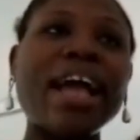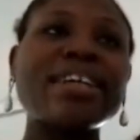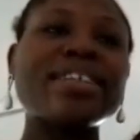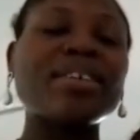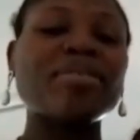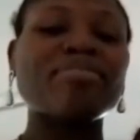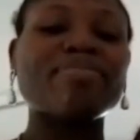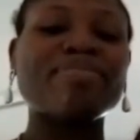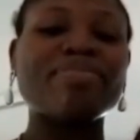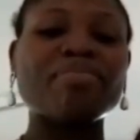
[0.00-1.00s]
and
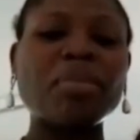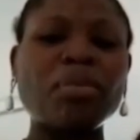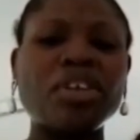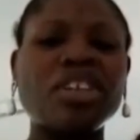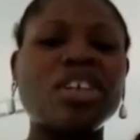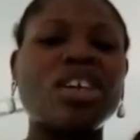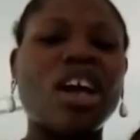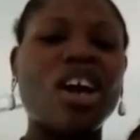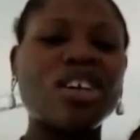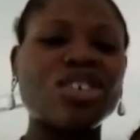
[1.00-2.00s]
maybe in a
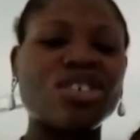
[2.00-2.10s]
yacht,